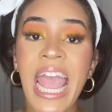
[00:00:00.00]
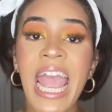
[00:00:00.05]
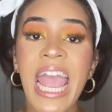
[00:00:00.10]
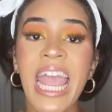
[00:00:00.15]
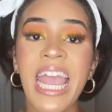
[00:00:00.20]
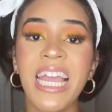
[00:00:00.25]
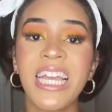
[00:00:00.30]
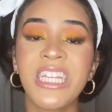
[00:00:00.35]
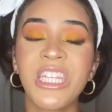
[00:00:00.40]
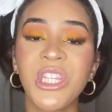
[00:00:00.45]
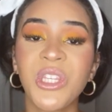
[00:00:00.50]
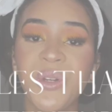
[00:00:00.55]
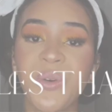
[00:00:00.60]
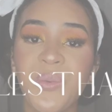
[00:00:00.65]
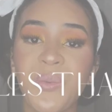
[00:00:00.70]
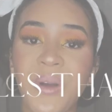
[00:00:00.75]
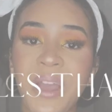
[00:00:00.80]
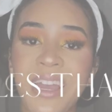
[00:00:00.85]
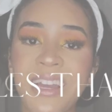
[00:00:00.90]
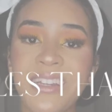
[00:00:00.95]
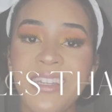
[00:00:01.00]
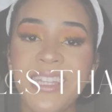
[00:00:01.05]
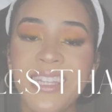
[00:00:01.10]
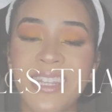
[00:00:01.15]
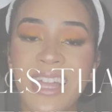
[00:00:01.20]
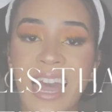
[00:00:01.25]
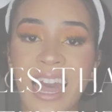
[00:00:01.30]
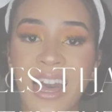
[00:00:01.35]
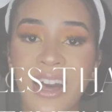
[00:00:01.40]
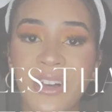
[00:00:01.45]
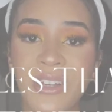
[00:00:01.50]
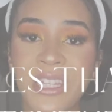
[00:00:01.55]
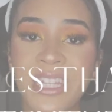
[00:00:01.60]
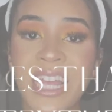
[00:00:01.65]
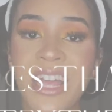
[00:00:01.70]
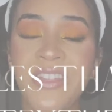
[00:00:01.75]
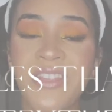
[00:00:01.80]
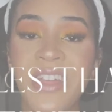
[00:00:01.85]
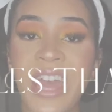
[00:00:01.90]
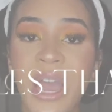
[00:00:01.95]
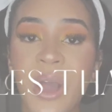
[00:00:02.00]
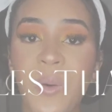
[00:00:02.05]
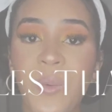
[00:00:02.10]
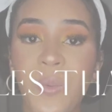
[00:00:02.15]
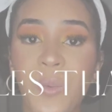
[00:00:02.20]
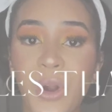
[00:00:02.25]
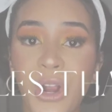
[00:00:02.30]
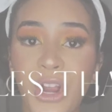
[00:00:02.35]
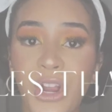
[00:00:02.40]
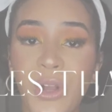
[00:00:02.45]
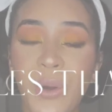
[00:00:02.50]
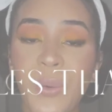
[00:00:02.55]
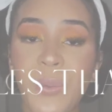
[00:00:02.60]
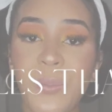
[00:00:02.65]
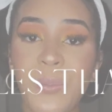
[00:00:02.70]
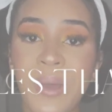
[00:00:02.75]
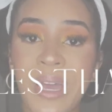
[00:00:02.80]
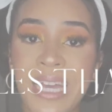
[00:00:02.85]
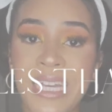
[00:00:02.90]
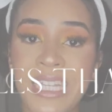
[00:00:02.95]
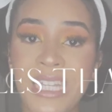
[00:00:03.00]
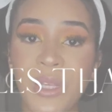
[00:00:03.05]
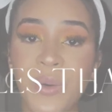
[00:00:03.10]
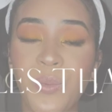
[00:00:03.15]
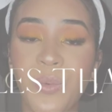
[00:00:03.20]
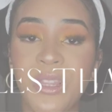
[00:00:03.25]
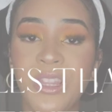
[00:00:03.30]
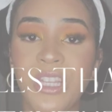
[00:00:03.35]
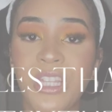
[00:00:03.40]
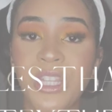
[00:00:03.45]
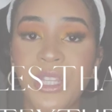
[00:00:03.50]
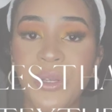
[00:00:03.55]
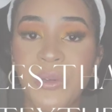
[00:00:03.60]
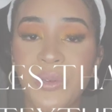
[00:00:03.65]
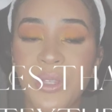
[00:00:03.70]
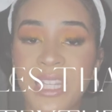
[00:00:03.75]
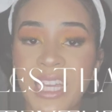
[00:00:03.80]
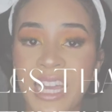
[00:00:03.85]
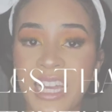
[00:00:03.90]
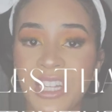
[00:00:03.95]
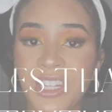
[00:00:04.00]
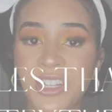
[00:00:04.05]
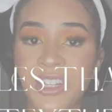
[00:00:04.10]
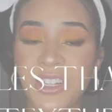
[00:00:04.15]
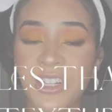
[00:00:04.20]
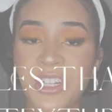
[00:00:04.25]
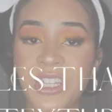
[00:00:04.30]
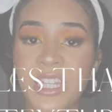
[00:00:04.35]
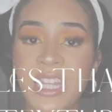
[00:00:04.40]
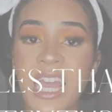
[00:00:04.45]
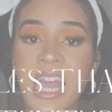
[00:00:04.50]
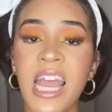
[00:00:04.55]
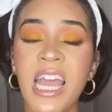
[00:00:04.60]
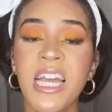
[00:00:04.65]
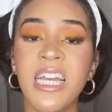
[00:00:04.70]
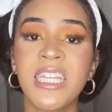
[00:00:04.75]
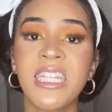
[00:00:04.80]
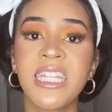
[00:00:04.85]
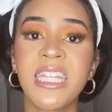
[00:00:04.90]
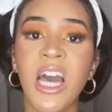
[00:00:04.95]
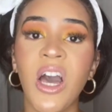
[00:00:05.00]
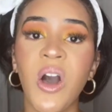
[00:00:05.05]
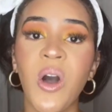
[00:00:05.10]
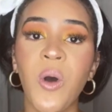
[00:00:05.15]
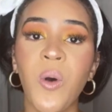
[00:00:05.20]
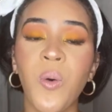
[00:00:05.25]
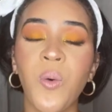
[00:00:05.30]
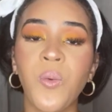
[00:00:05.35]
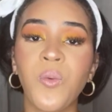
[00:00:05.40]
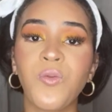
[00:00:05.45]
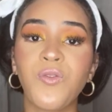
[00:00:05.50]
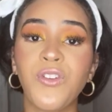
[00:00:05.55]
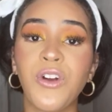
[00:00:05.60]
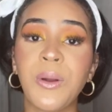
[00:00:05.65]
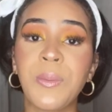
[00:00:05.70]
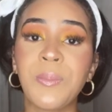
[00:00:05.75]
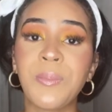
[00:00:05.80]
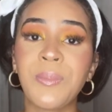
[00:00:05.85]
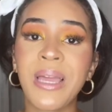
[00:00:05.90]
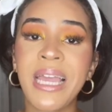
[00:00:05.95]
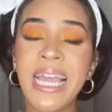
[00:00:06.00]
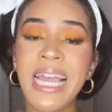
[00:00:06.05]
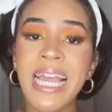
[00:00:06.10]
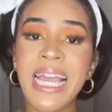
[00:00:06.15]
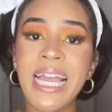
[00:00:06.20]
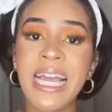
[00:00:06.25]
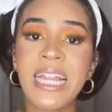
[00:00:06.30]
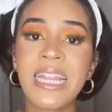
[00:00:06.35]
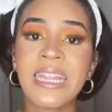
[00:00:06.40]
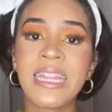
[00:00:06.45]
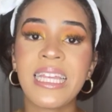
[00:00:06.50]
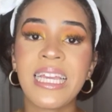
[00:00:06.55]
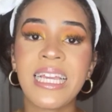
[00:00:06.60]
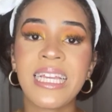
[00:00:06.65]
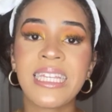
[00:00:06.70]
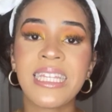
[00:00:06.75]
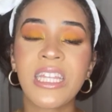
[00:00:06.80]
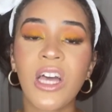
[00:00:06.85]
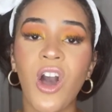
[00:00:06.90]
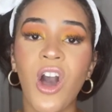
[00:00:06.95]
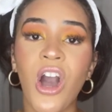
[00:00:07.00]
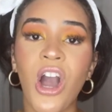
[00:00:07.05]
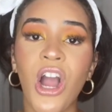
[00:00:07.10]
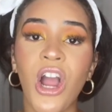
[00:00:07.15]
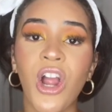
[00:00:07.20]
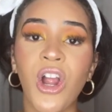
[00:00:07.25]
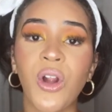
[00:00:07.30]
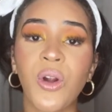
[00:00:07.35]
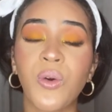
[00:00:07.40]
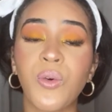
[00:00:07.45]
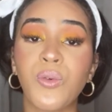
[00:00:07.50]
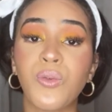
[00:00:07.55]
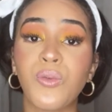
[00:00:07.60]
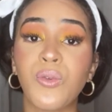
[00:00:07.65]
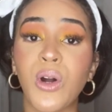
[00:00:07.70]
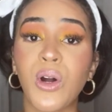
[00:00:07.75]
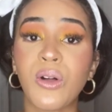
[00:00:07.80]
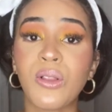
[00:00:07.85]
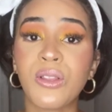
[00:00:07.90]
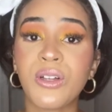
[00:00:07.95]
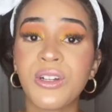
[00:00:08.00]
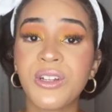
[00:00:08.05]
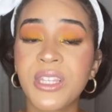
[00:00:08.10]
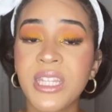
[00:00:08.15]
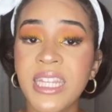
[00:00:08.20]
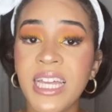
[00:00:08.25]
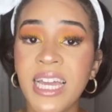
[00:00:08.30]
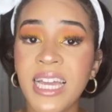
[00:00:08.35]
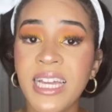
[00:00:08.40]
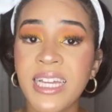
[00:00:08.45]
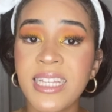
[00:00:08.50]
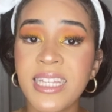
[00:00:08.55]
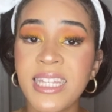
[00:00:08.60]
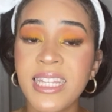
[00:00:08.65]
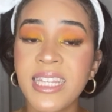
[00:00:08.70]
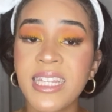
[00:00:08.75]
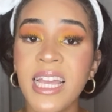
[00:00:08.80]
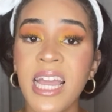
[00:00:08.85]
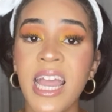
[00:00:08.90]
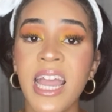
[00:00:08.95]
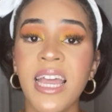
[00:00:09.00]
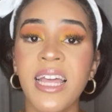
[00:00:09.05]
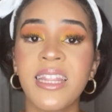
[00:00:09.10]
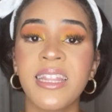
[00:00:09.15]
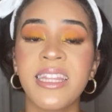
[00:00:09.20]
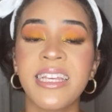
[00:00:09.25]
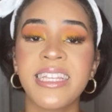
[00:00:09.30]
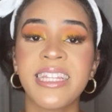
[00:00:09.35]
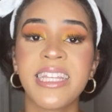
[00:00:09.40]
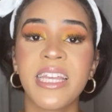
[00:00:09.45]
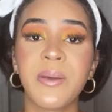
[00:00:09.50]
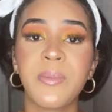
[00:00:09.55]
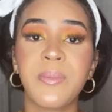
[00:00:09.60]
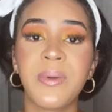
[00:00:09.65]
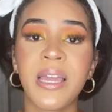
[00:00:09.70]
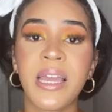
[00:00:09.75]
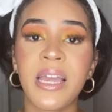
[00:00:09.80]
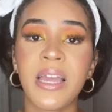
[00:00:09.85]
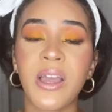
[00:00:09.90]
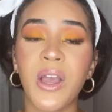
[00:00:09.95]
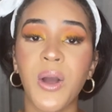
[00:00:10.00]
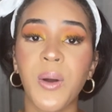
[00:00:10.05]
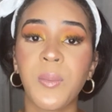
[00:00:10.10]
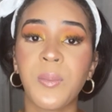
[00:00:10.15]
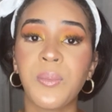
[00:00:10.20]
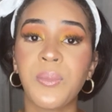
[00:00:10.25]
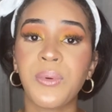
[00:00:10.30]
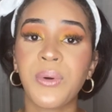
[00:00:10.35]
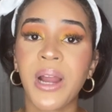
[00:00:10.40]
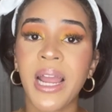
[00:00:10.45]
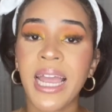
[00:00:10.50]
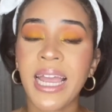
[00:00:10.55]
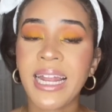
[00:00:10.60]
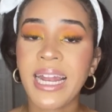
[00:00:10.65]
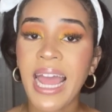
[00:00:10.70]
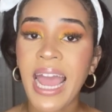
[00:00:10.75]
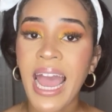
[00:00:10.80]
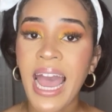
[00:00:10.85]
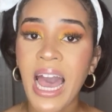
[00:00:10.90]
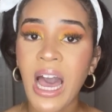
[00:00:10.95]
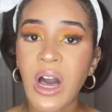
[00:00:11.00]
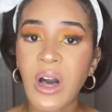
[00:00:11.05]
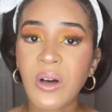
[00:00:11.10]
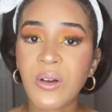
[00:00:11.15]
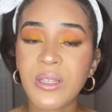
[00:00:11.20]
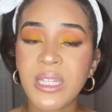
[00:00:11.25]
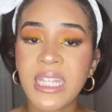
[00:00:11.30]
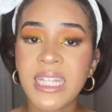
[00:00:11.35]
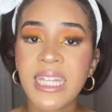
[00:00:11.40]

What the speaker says: is to wear styles that work best with the two textures. So for me, these are roller sets. This could be braid outs.